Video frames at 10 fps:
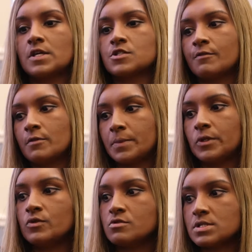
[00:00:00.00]
years of
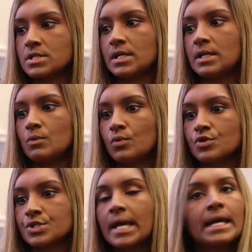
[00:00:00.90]
abuse, it
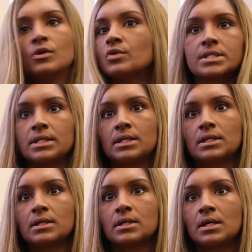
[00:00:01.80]
was
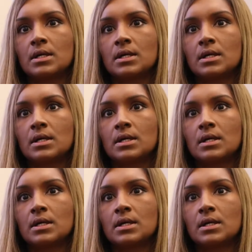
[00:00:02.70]
chaotic.